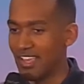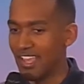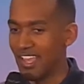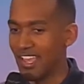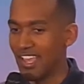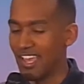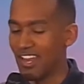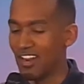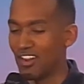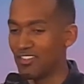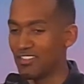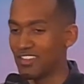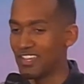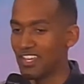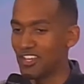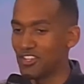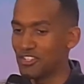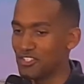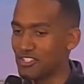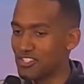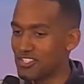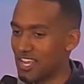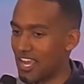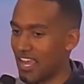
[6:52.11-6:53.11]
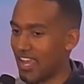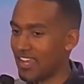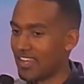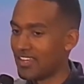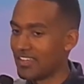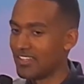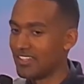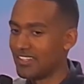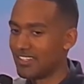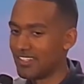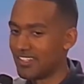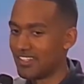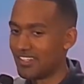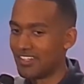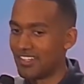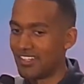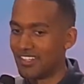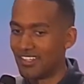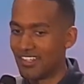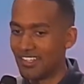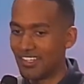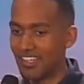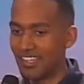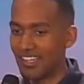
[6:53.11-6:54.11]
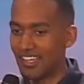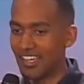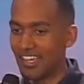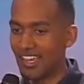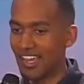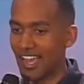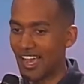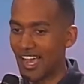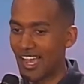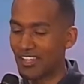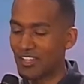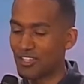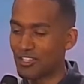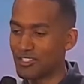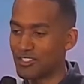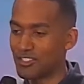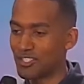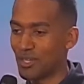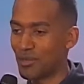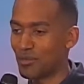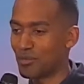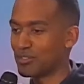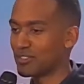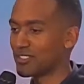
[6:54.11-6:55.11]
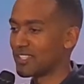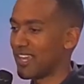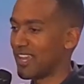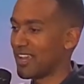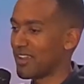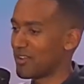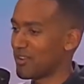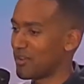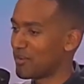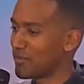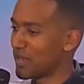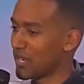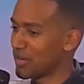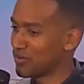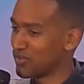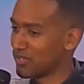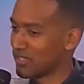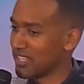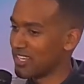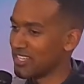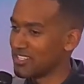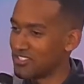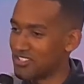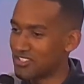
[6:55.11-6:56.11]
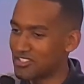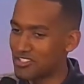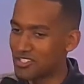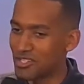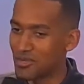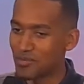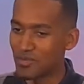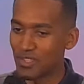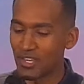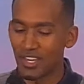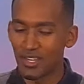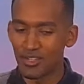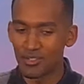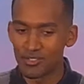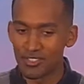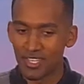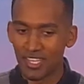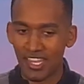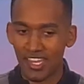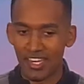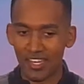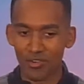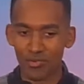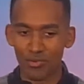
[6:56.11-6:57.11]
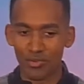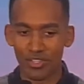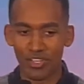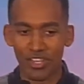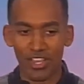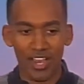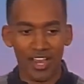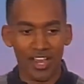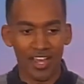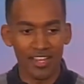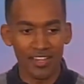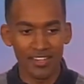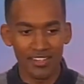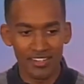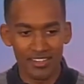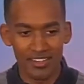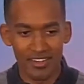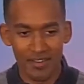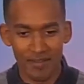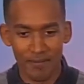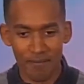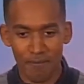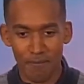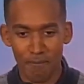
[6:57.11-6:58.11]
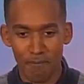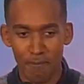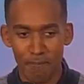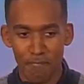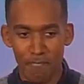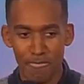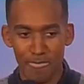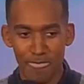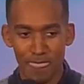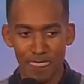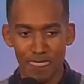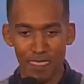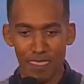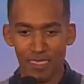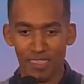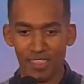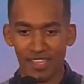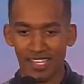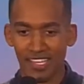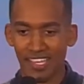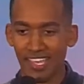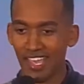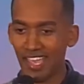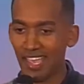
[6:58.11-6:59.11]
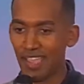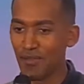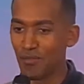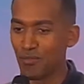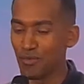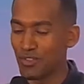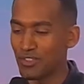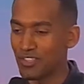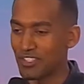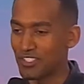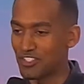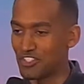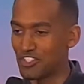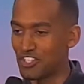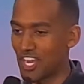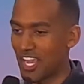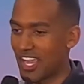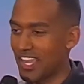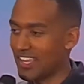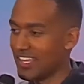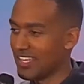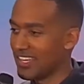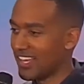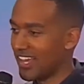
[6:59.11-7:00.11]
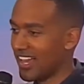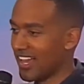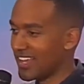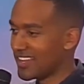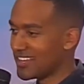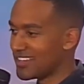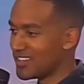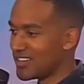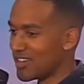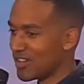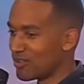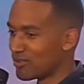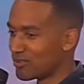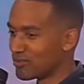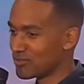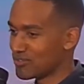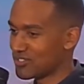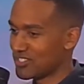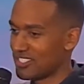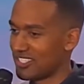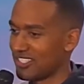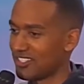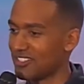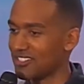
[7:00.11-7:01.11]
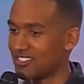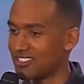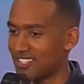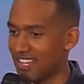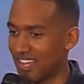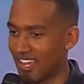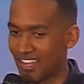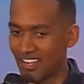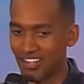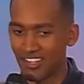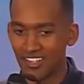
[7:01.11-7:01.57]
And on the other side, I could double down on my relationship that I was gaining with God that came with a giant unknown sticker tag